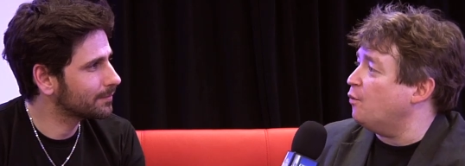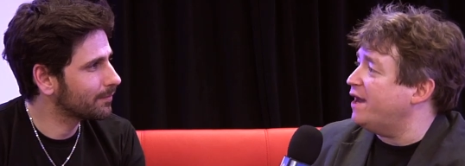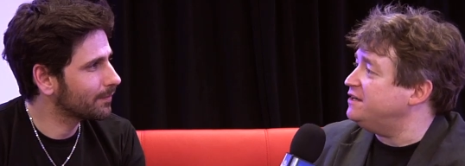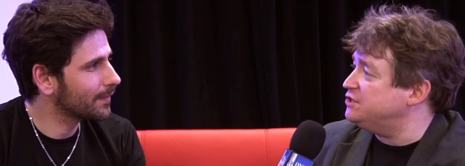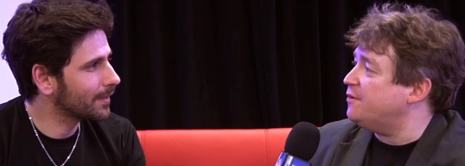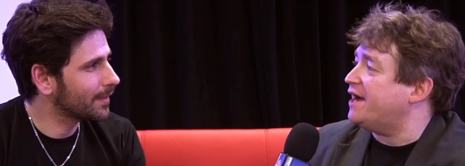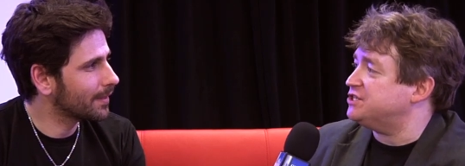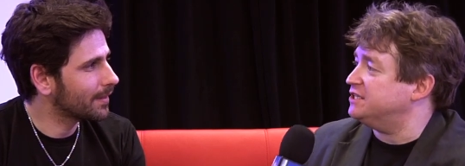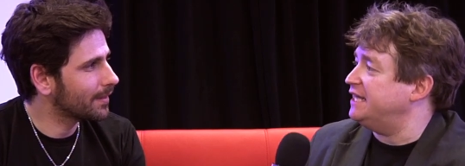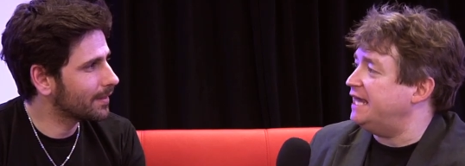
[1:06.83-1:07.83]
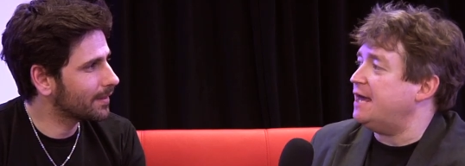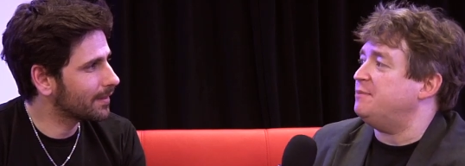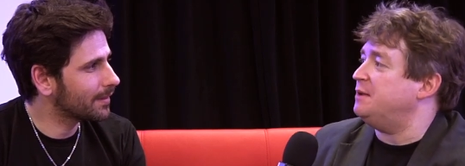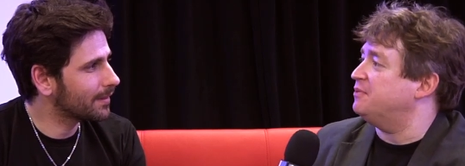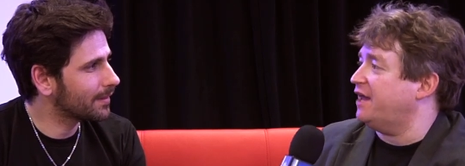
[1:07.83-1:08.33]
Speaker 1: When did you actually get
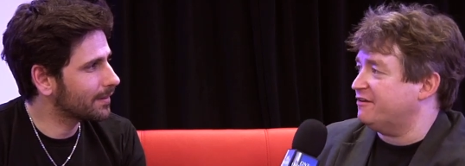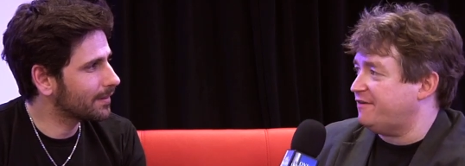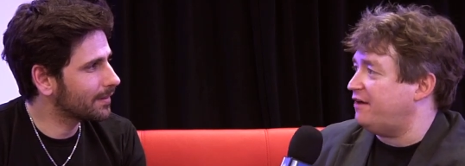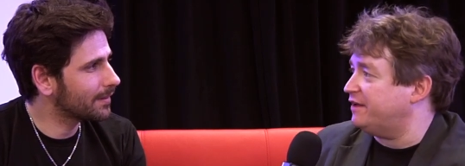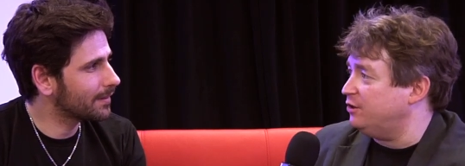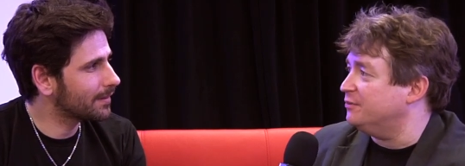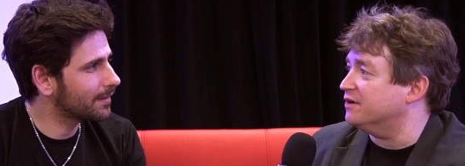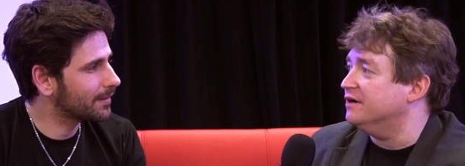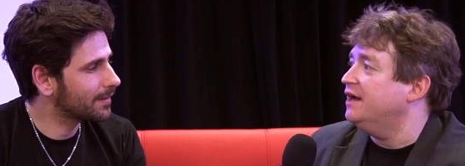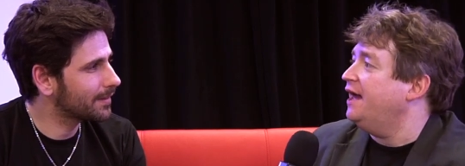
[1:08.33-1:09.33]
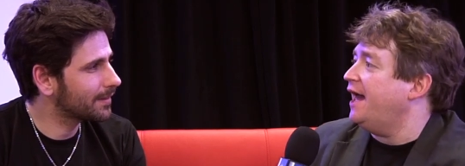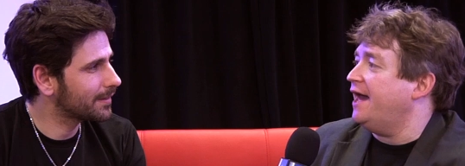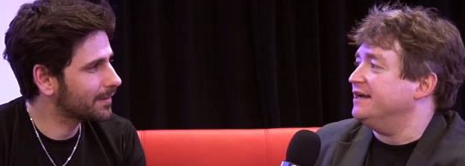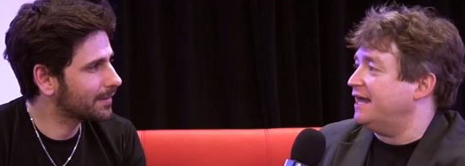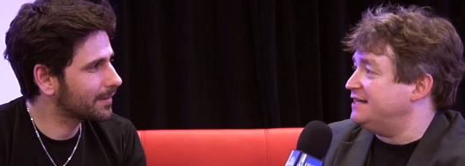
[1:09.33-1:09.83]
people like Val Kilmer
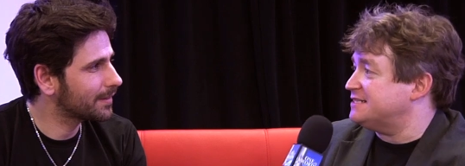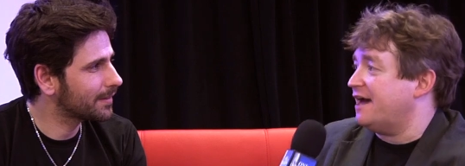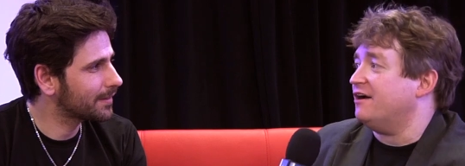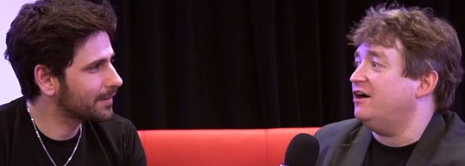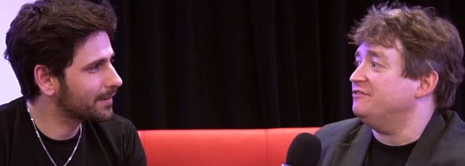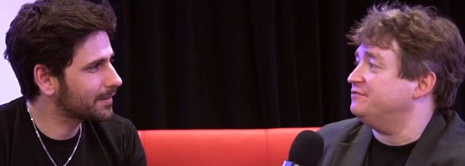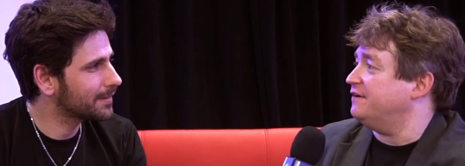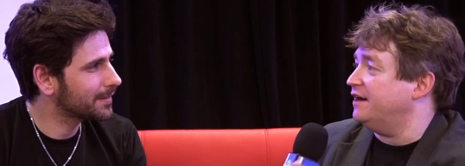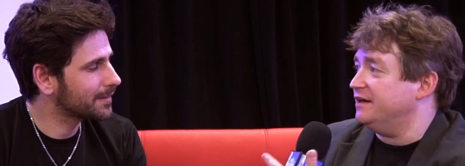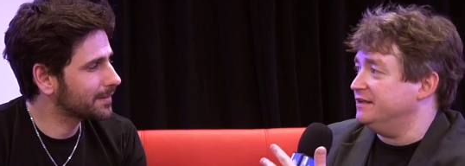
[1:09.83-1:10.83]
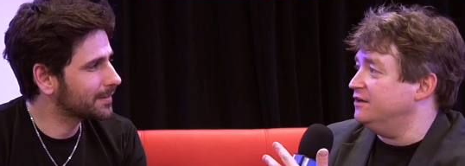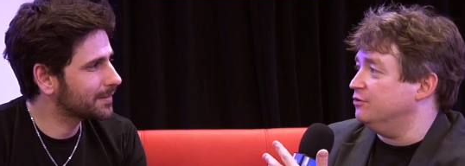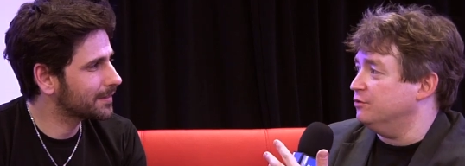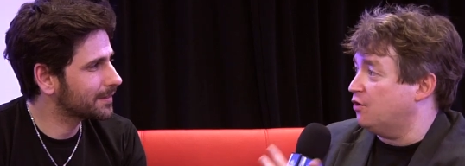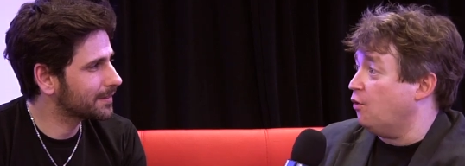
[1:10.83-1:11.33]
and Katee Sackhoff, uh, you know,
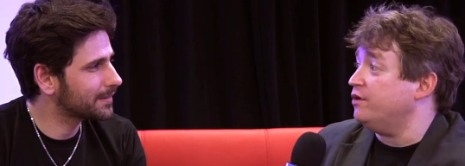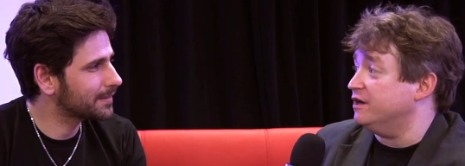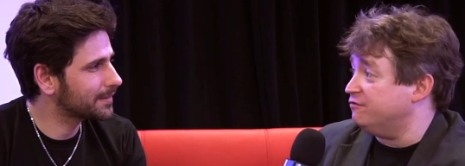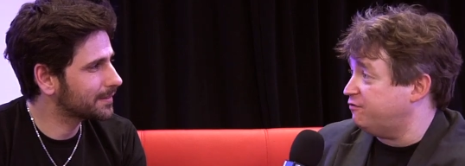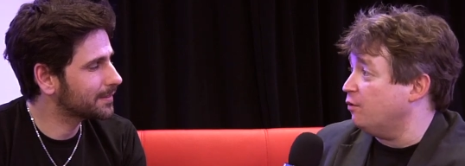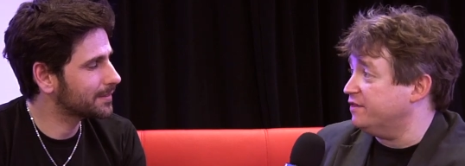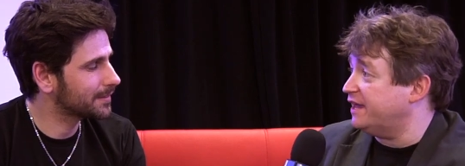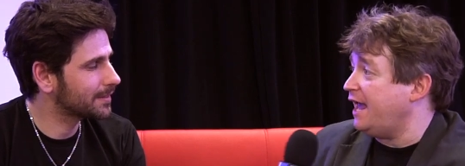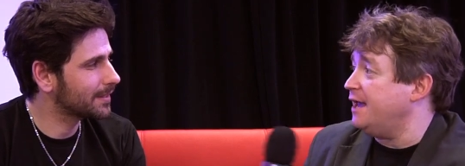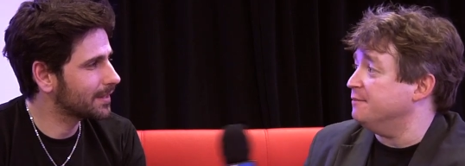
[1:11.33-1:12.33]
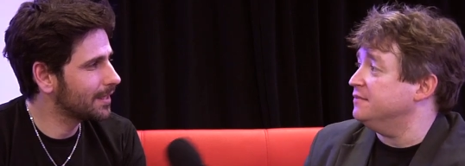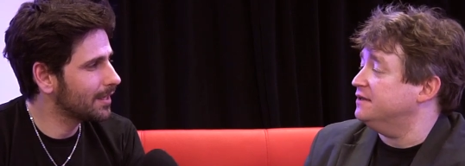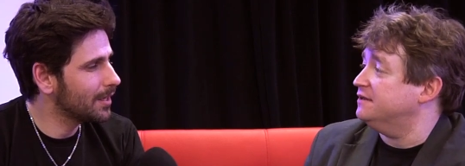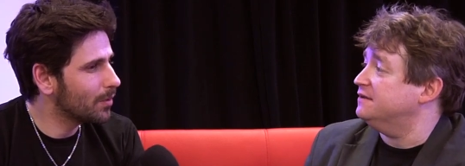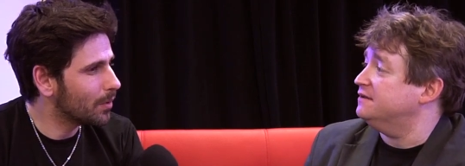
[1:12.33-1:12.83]
recorded for the game?
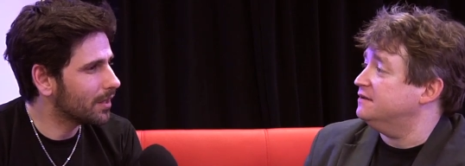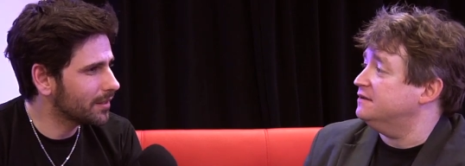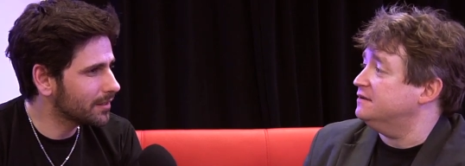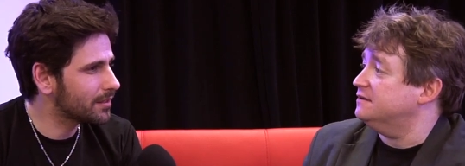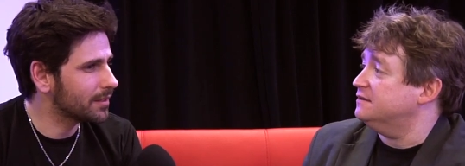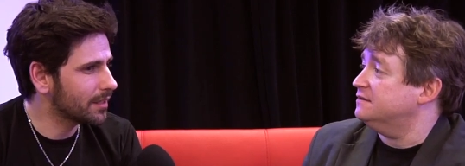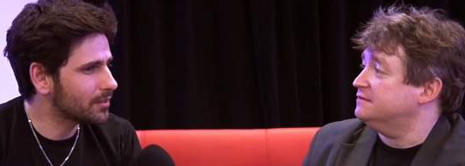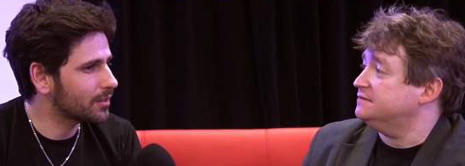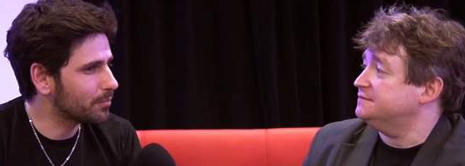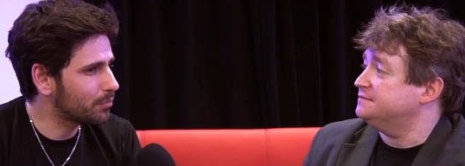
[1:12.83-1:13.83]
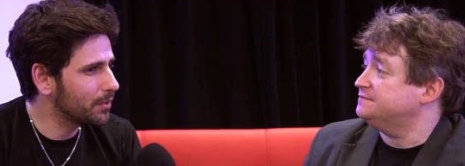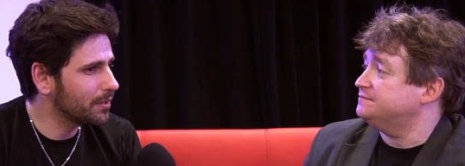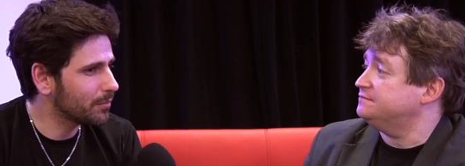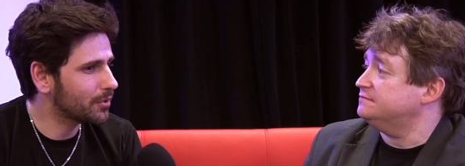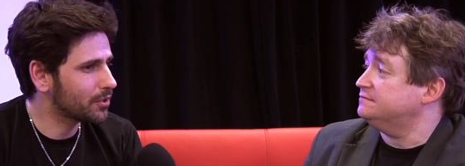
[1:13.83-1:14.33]
Speaker 2: Well, that's that's pretty
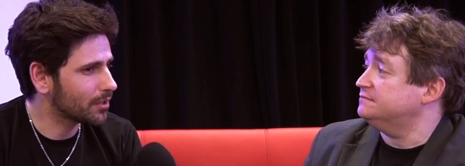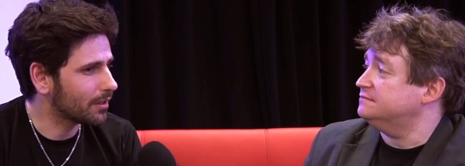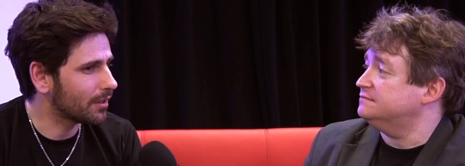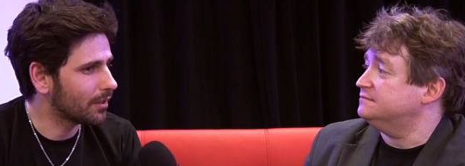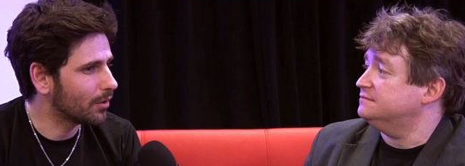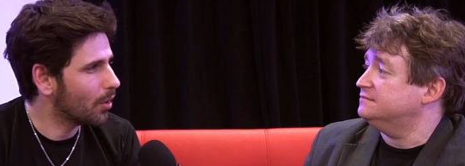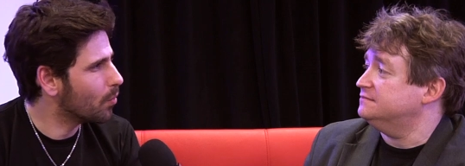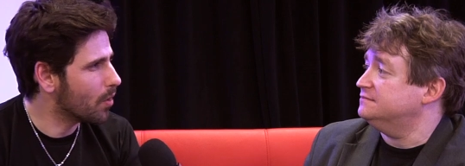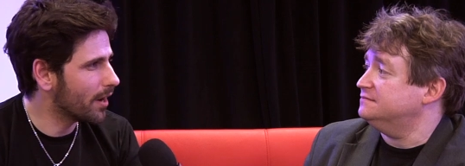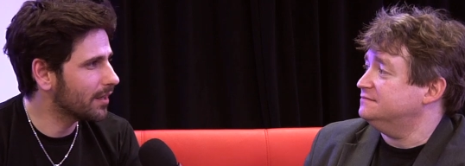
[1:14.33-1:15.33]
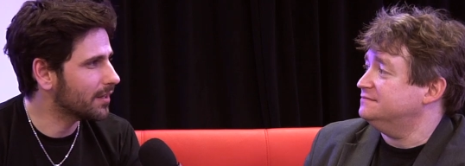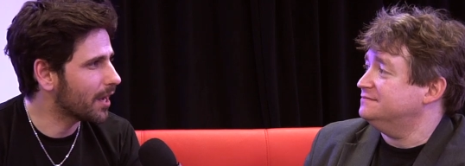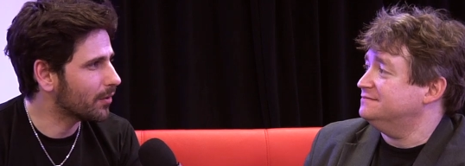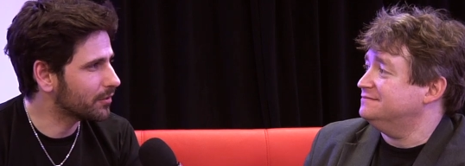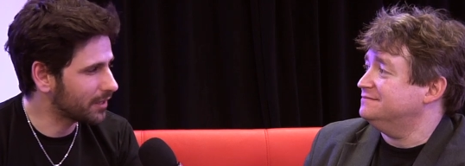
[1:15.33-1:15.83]
much uh, a, a while
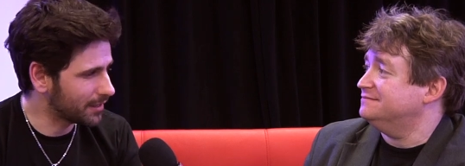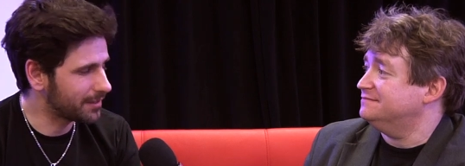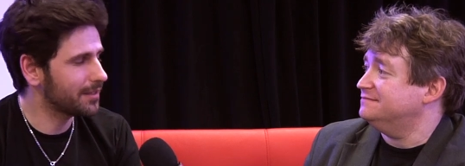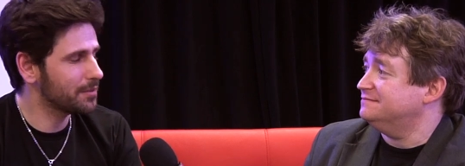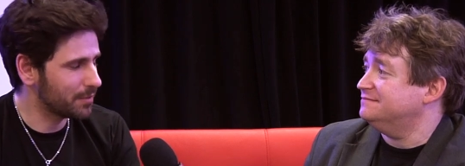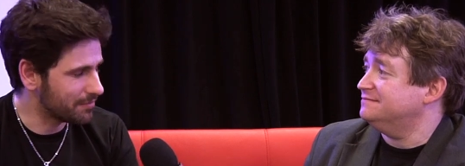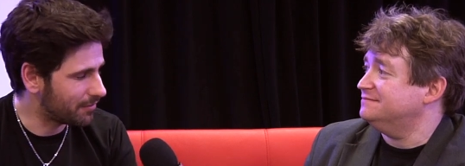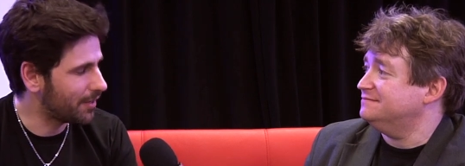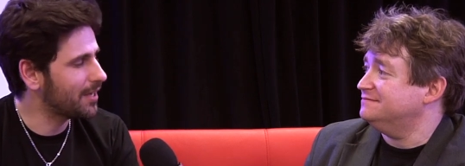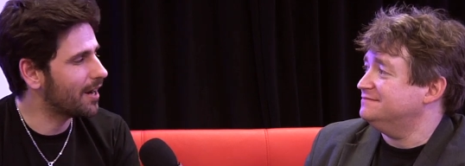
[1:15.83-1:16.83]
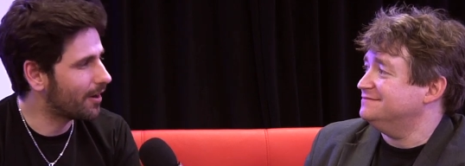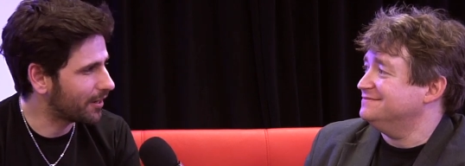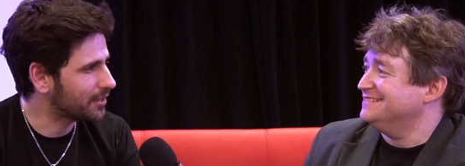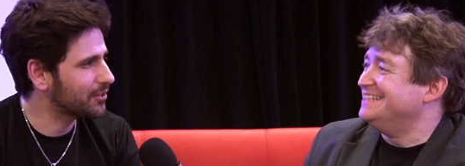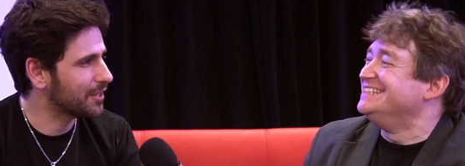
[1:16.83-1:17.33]
now, and it has been very
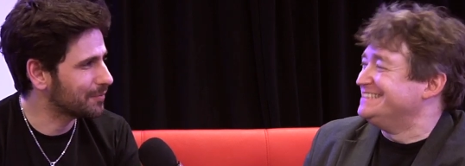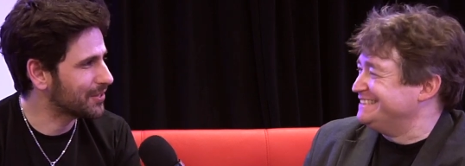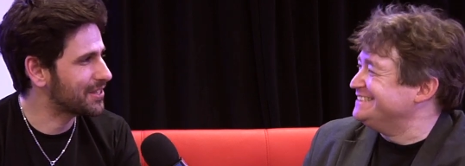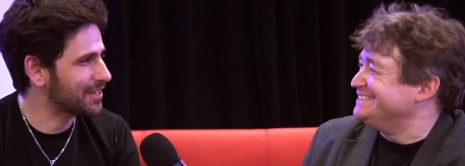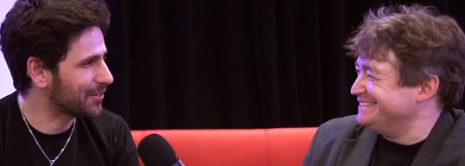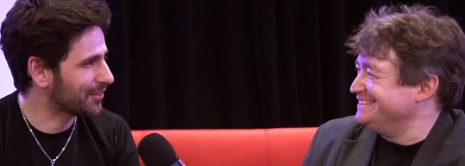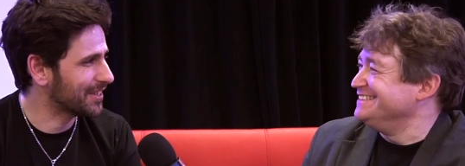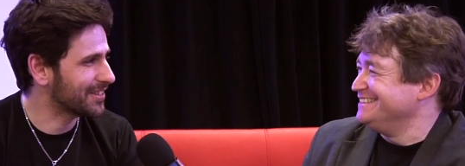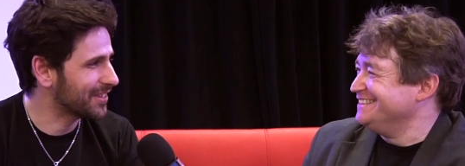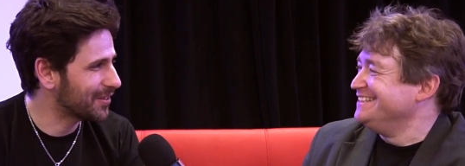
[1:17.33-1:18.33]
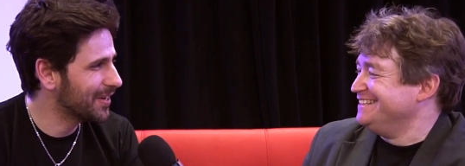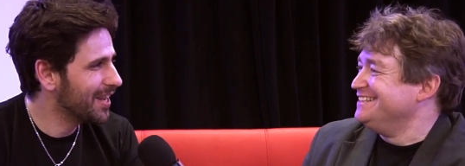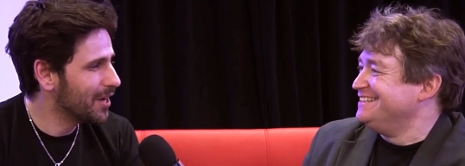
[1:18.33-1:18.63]
hard to keep this secret. You know,